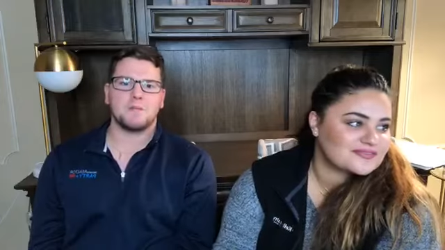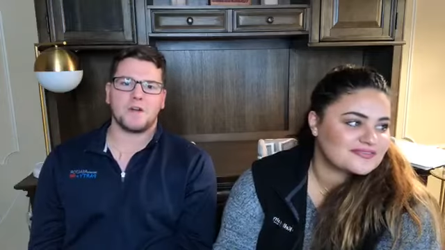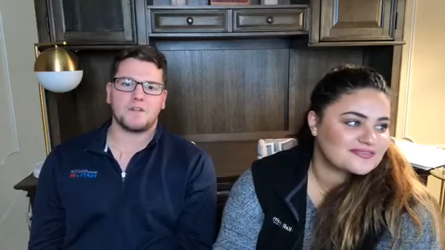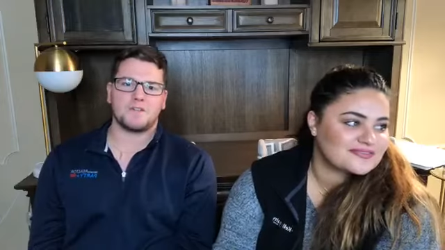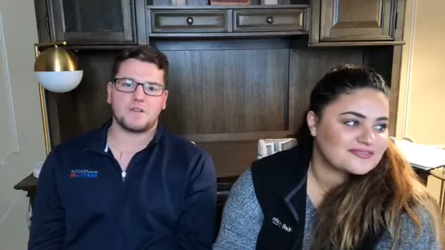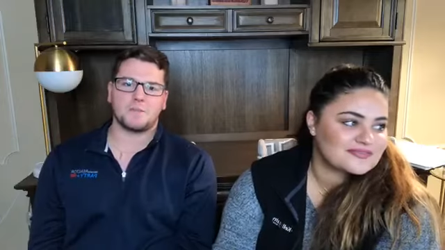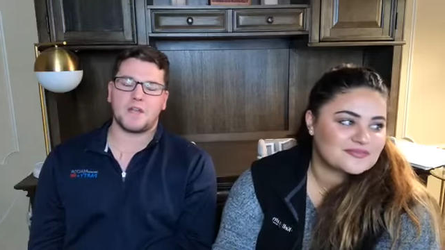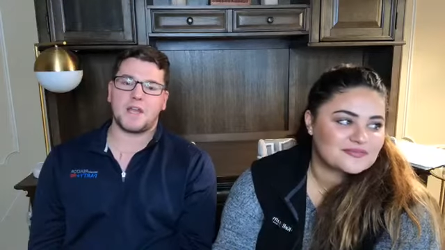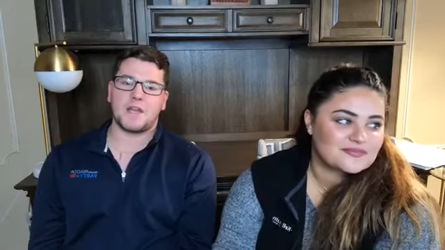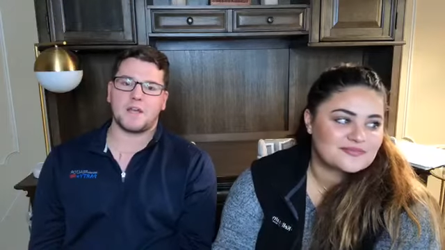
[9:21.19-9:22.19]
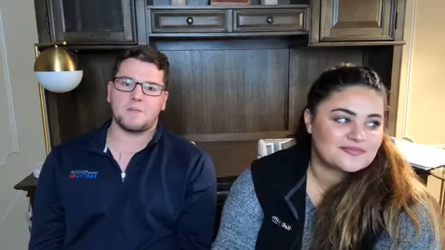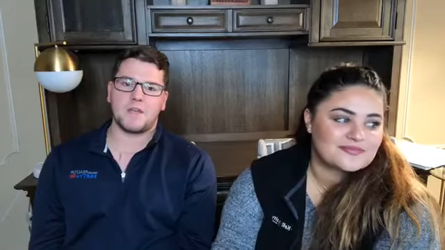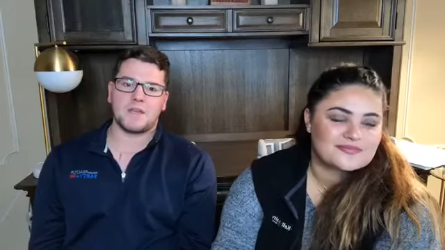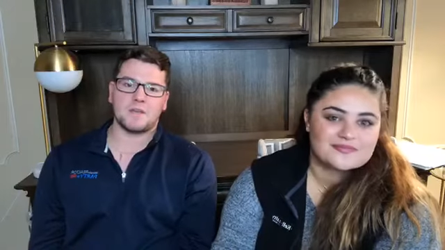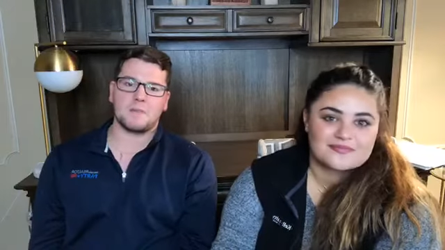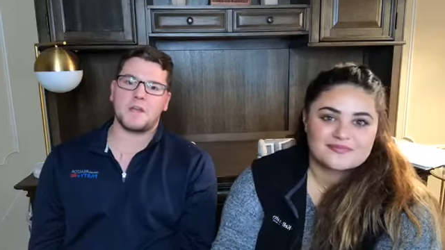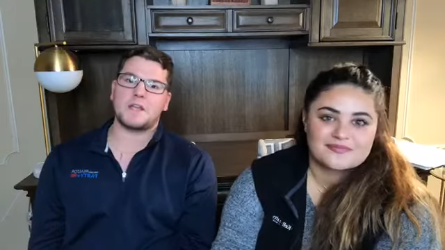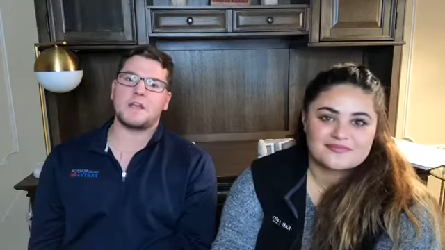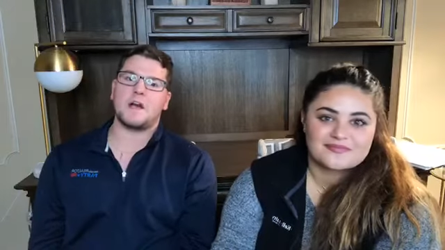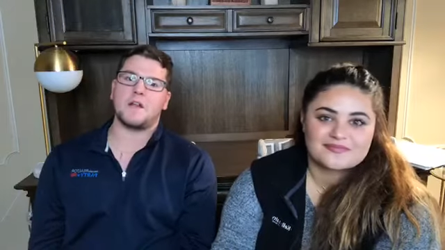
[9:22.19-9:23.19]
Speaker 1: but if you're planning on making
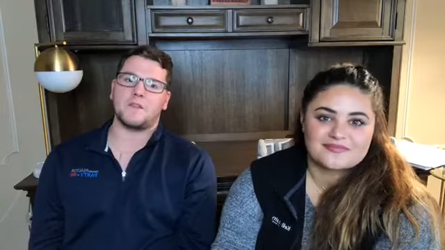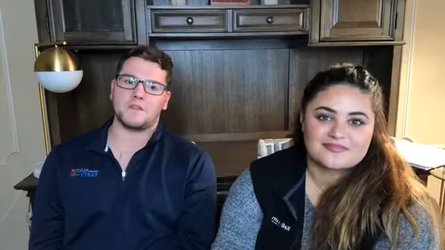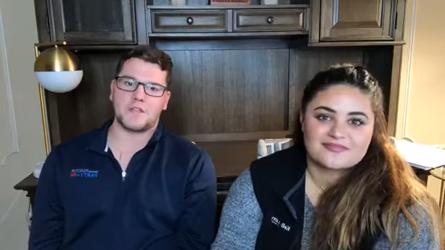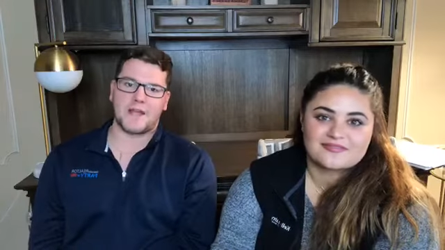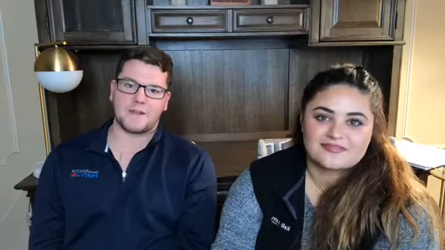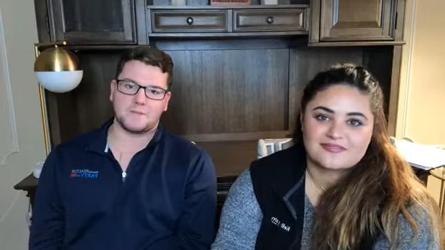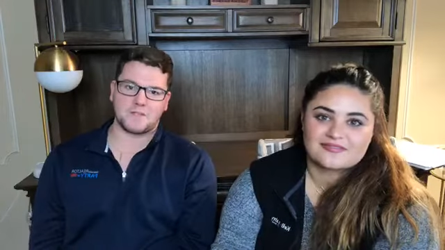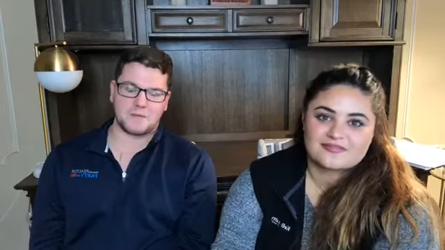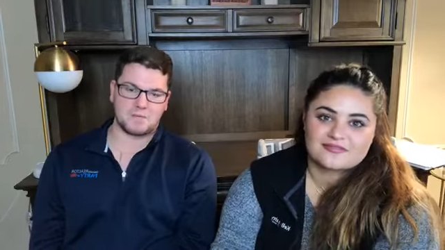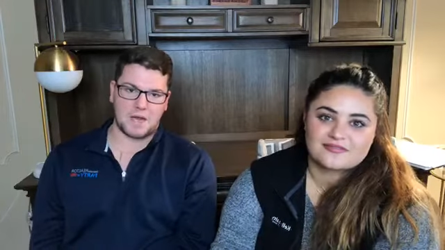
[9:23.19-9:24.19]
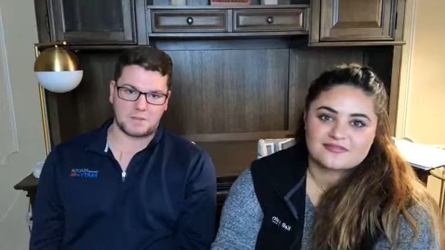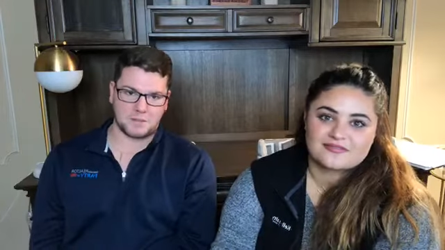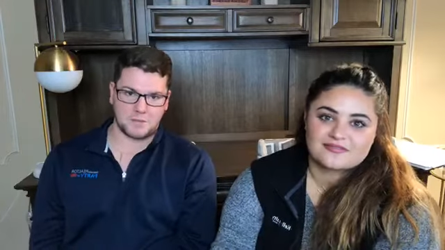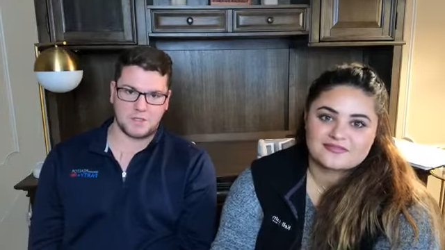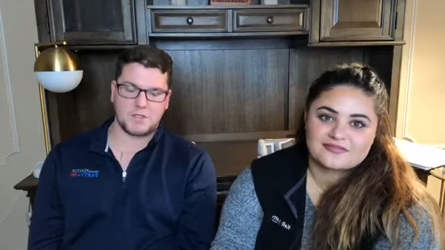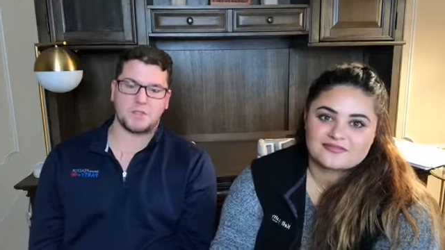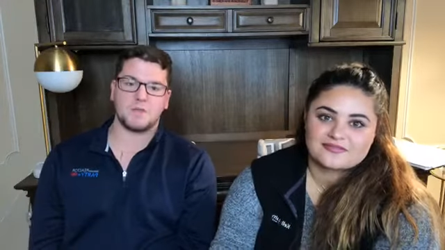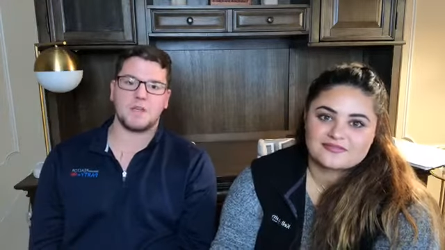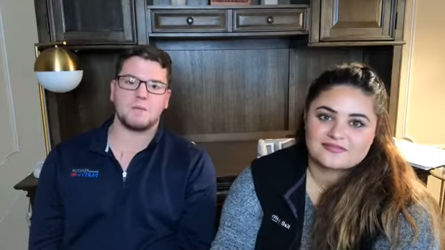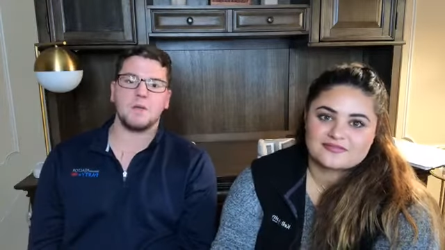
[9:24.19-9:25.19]
money on those items, I probably wouldn't do
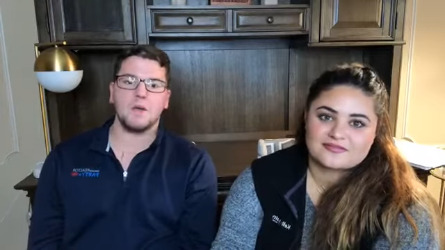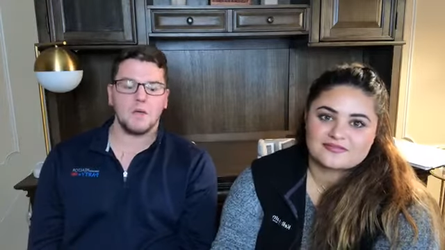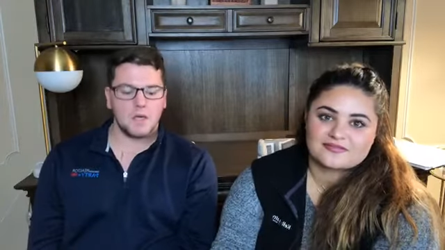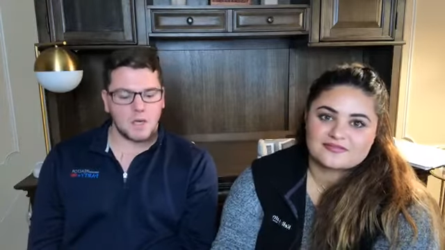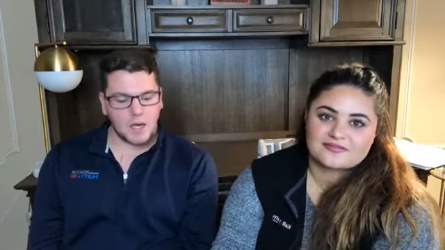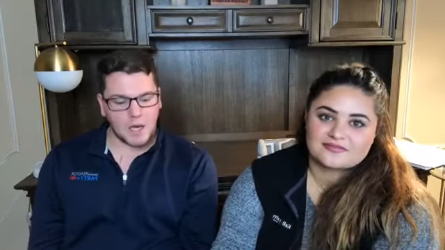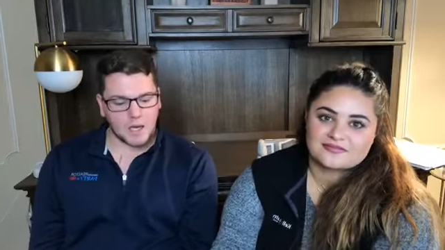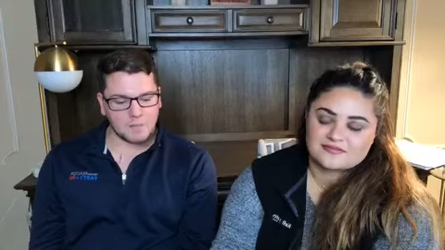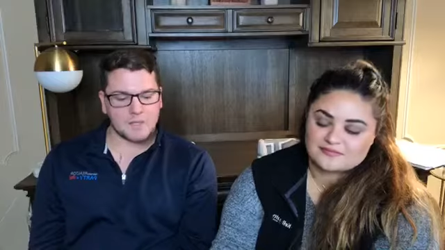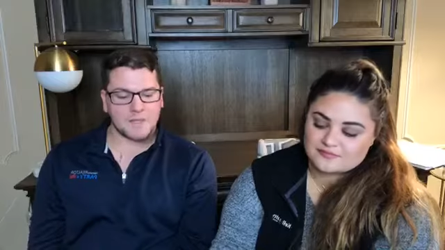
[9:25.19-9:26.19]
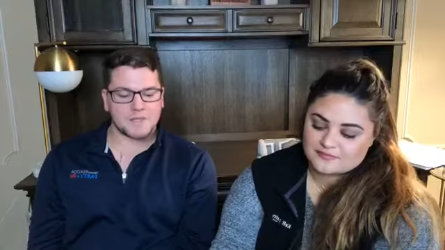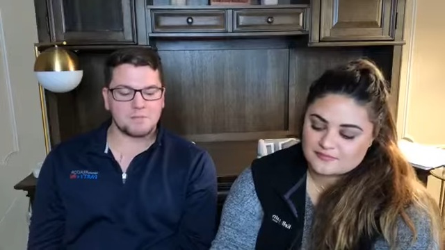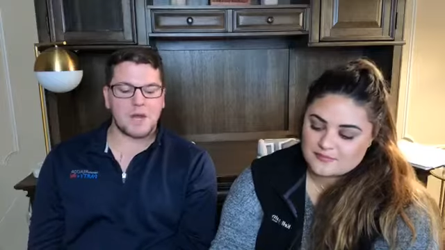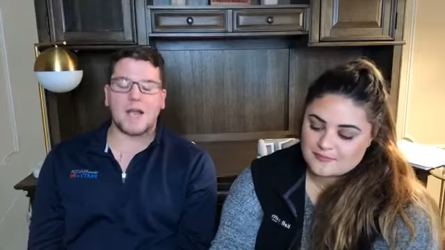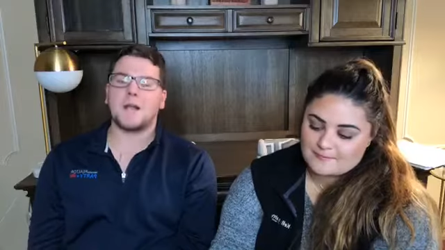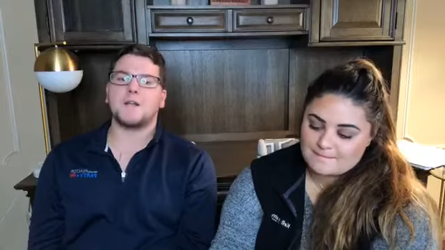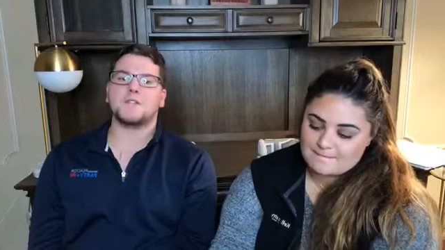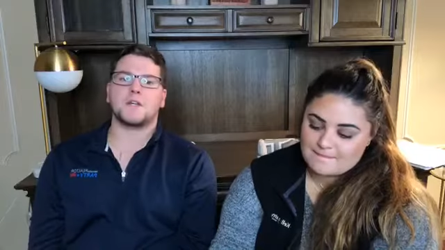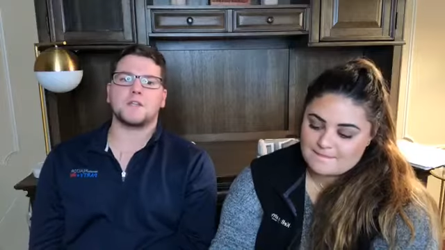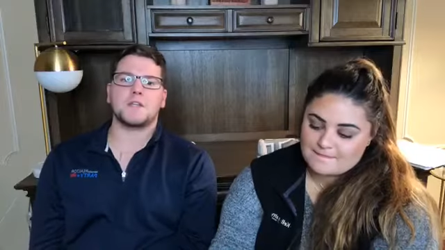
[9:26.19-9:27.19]
them uh, because buyers
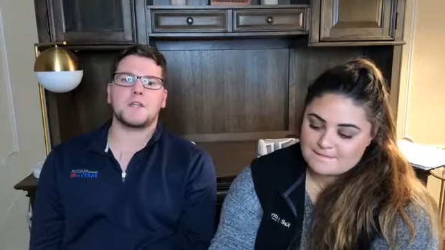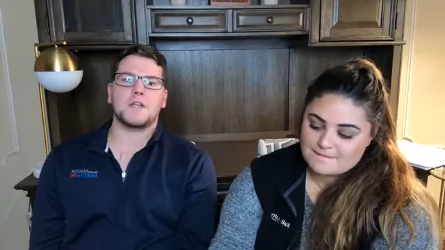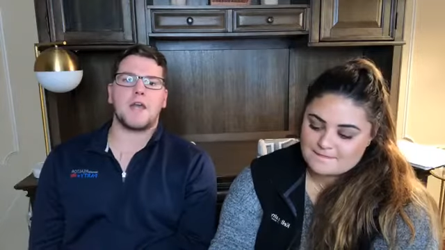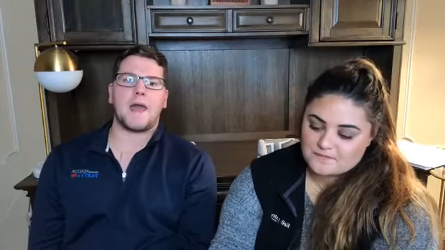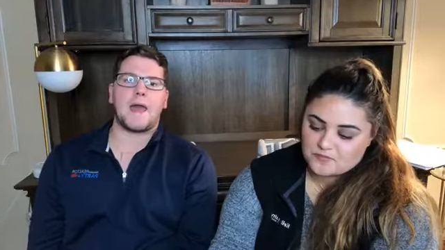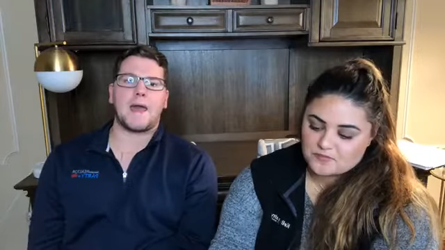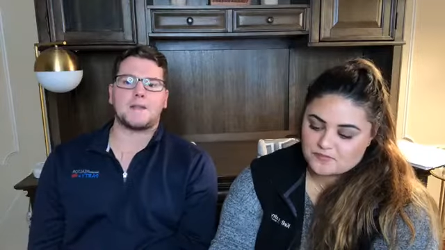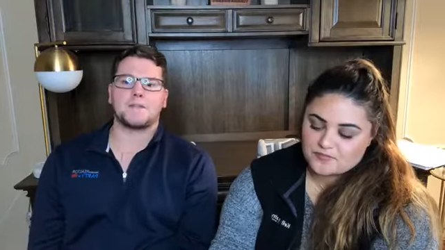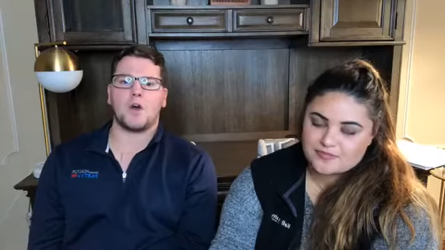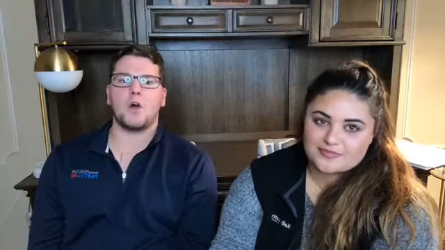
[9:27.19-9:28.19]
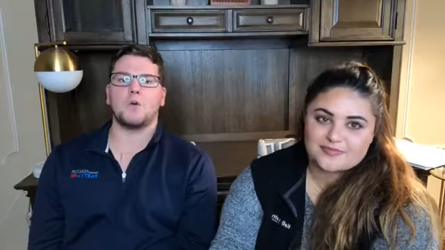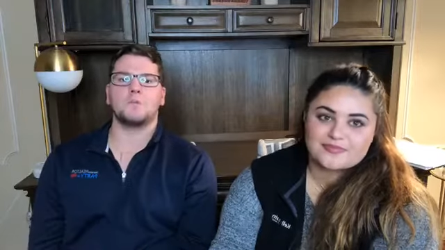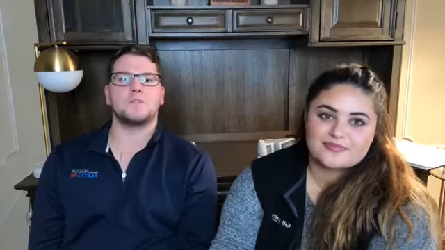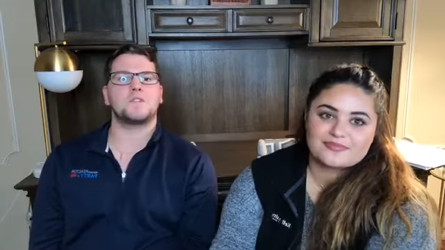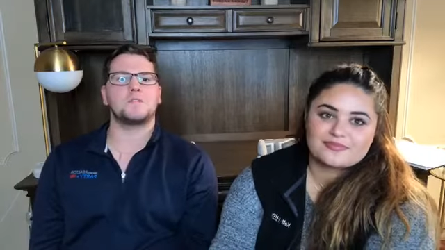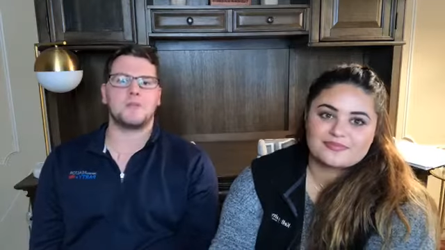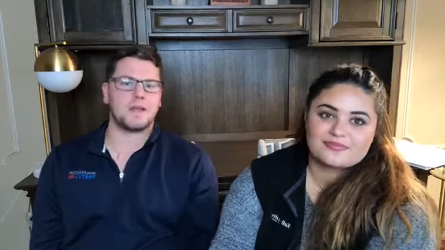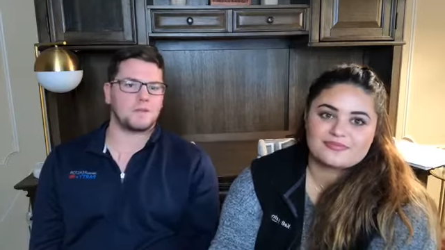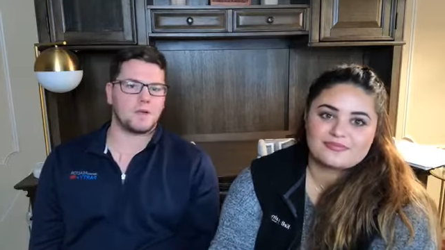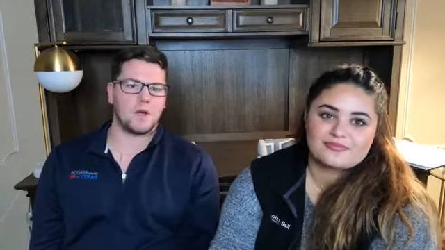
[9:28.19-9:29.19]
are looking at homes to
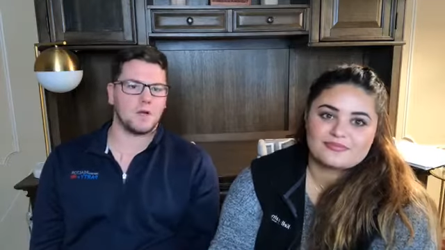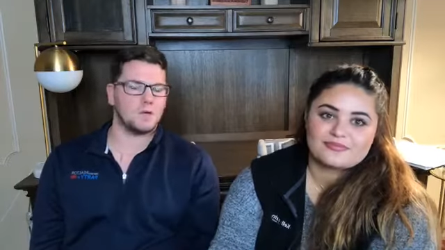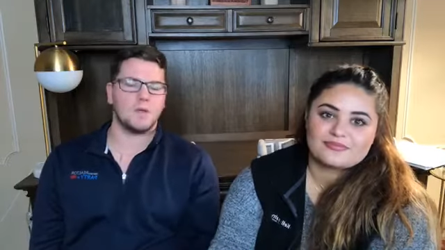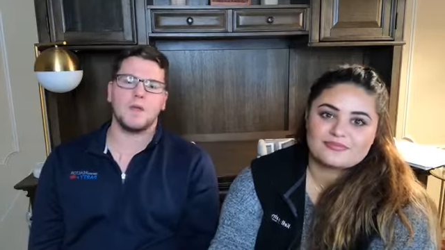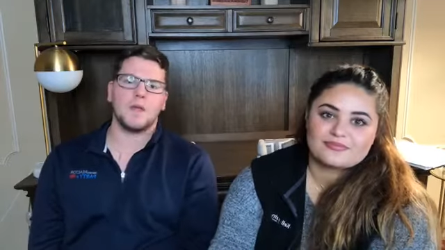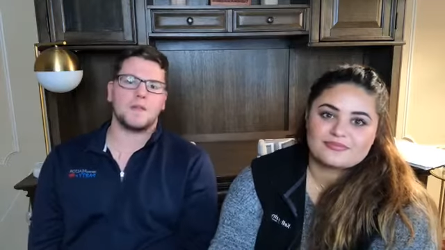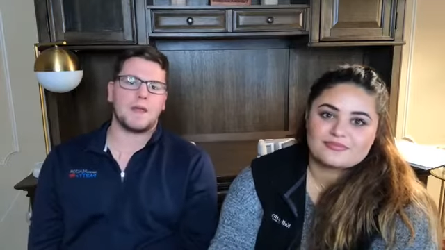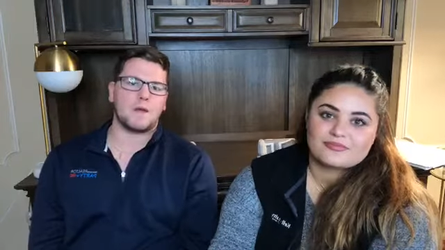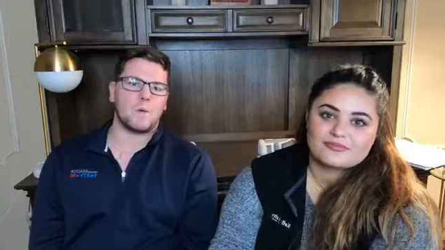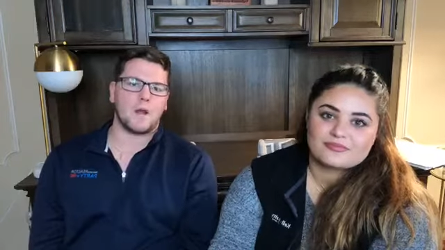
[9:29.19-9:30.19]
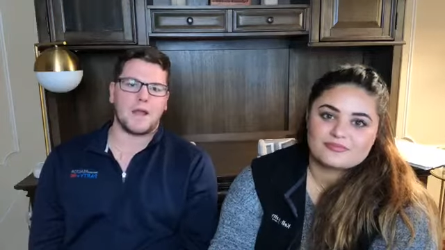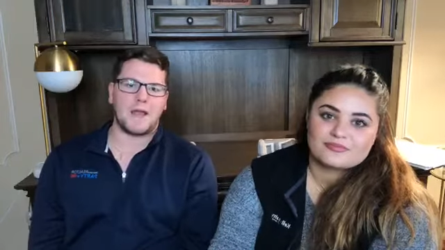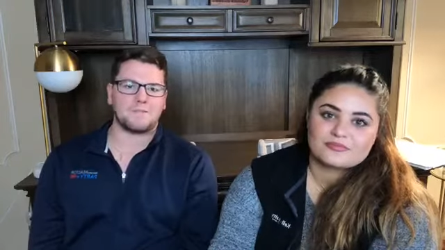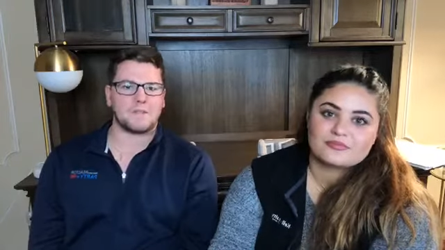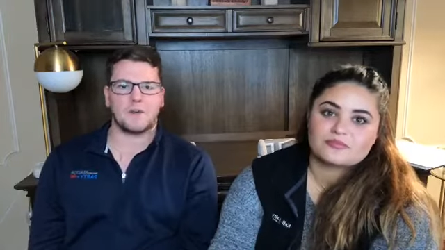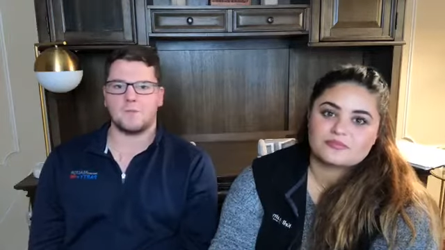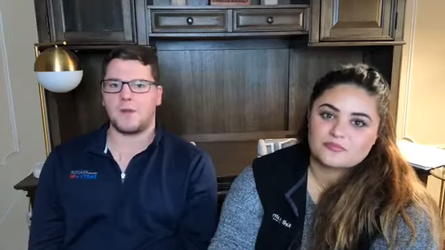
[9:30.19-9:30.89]
make their own. They don't want to have to go